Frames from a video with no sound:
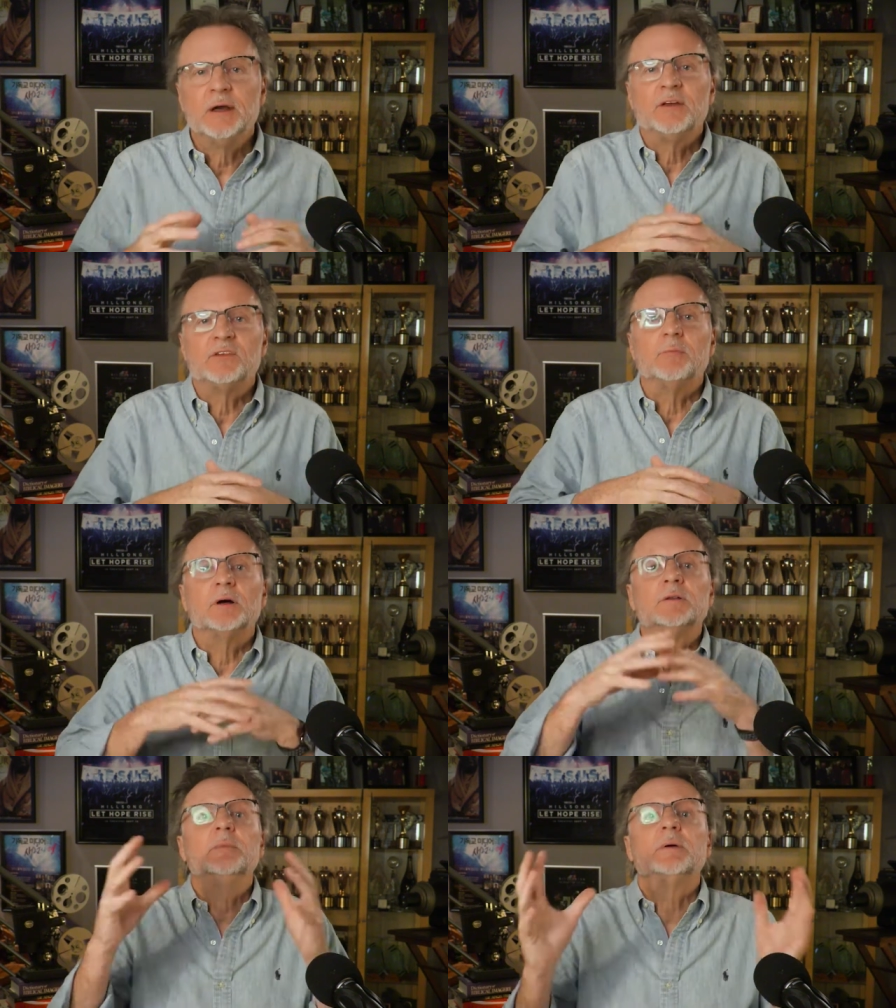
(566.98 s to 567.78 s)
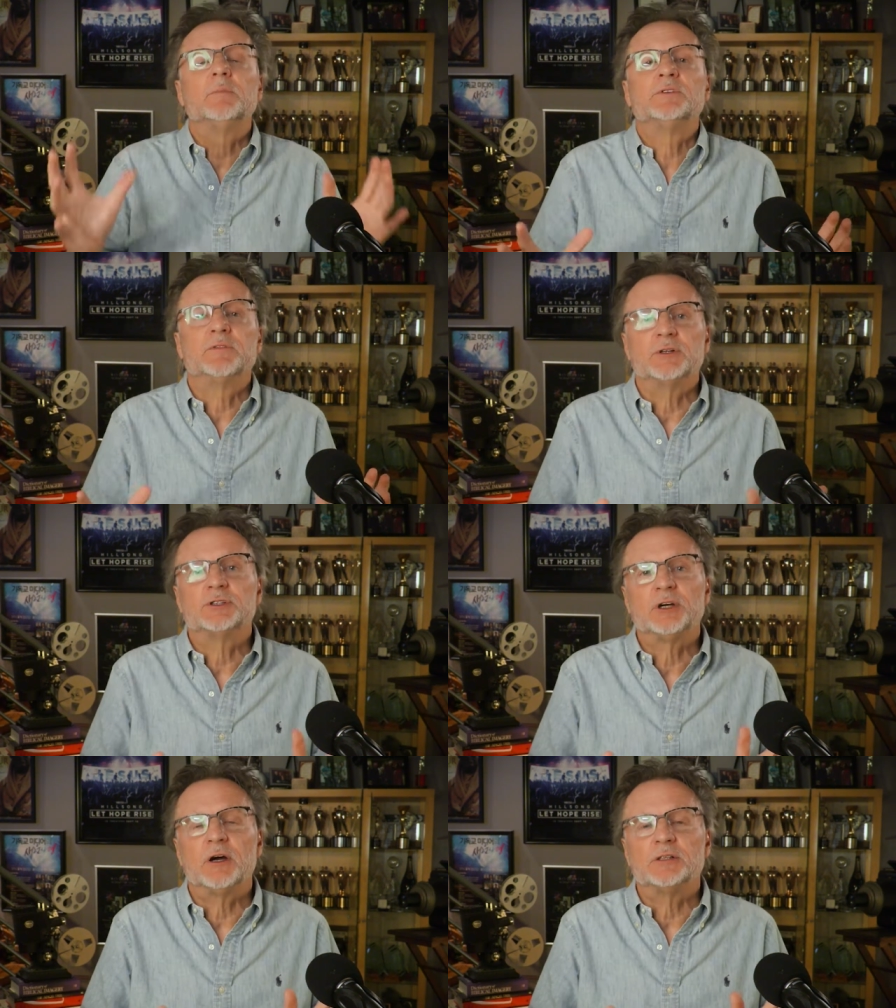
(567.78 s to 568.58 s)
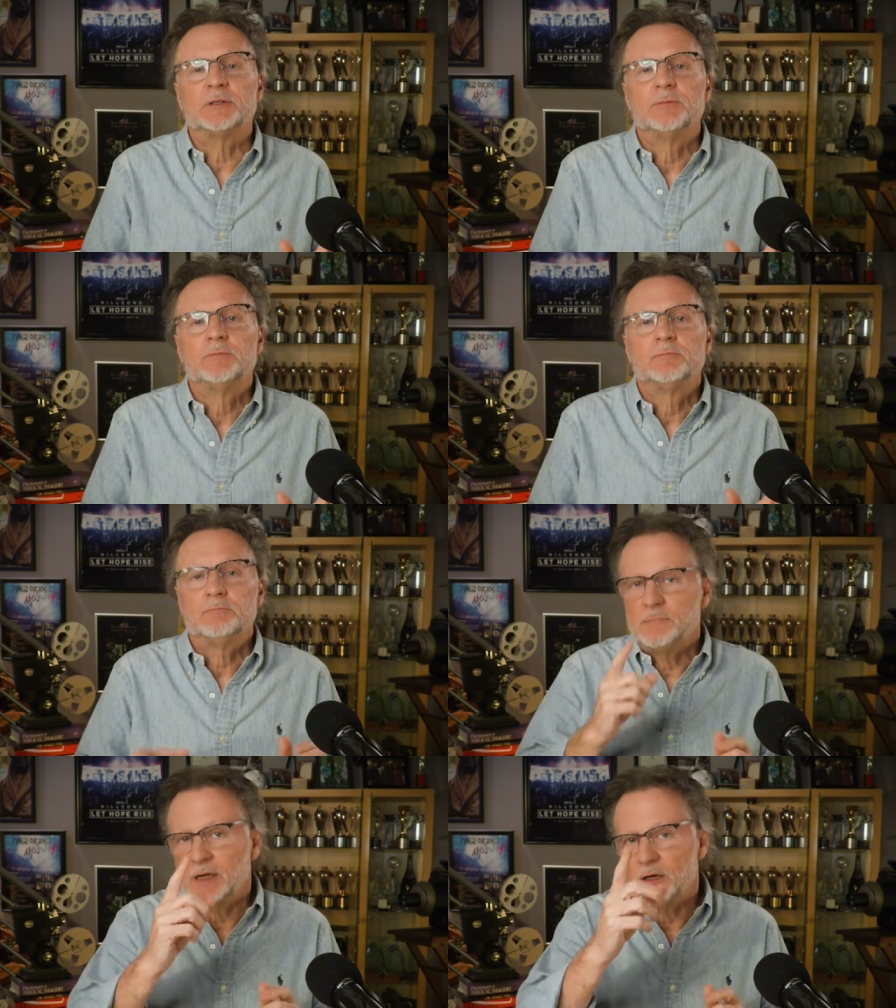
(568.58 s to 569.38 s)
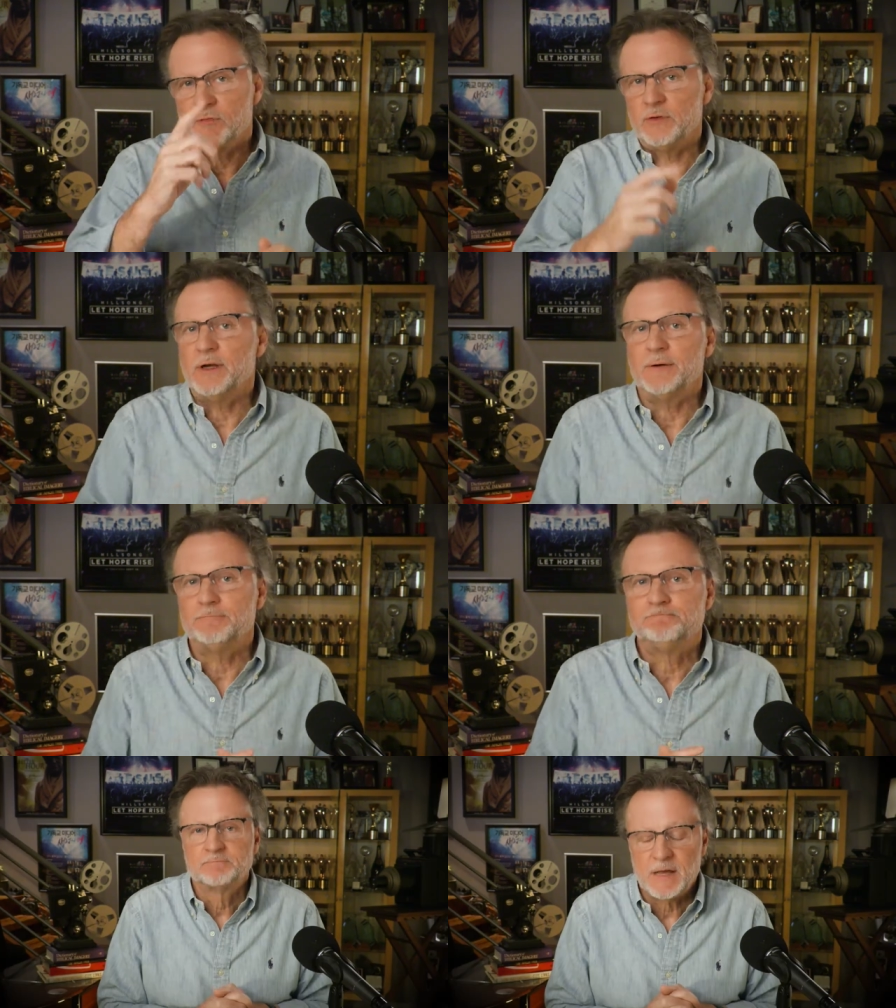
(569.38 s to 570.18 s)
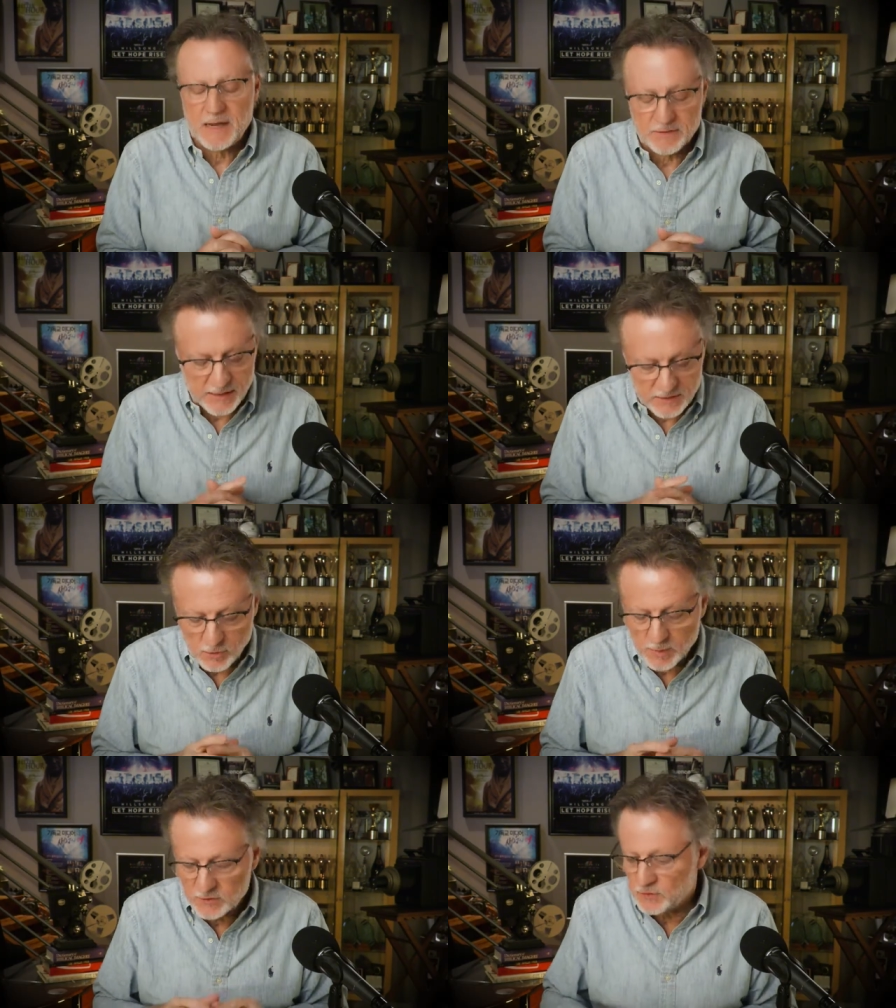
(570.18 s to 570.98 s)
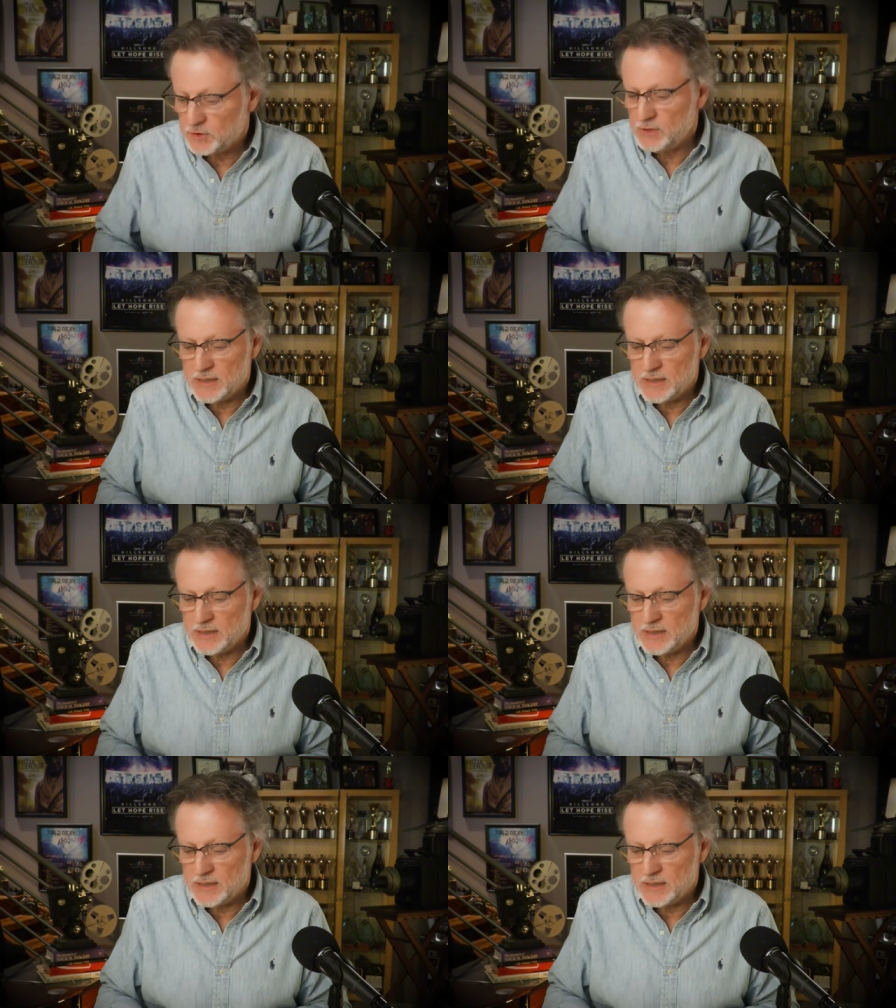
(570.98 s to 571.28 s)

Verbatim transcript: is among the members of your church, and go from there. Hey, thanks so much for tuning